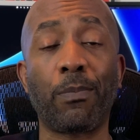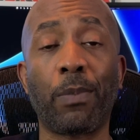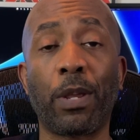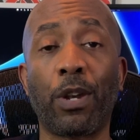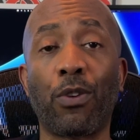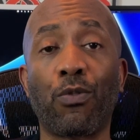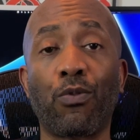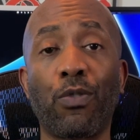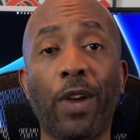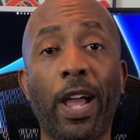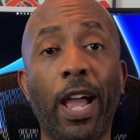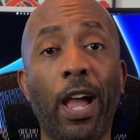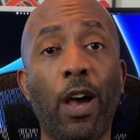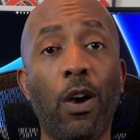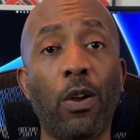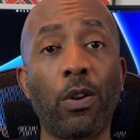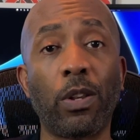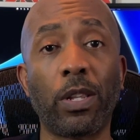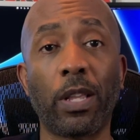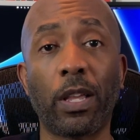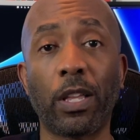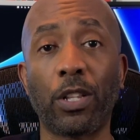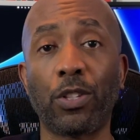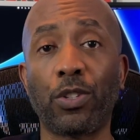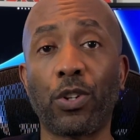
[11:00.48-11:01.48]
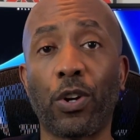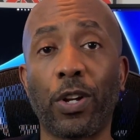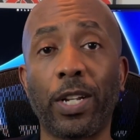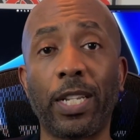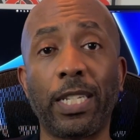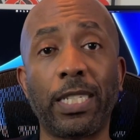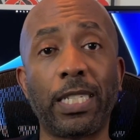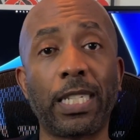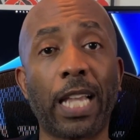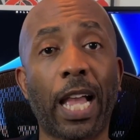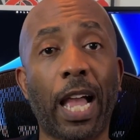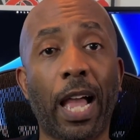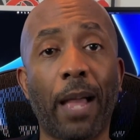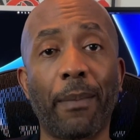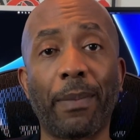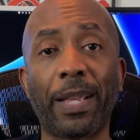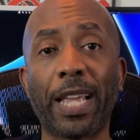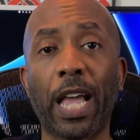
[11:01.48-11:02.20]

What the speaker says: been around during his time.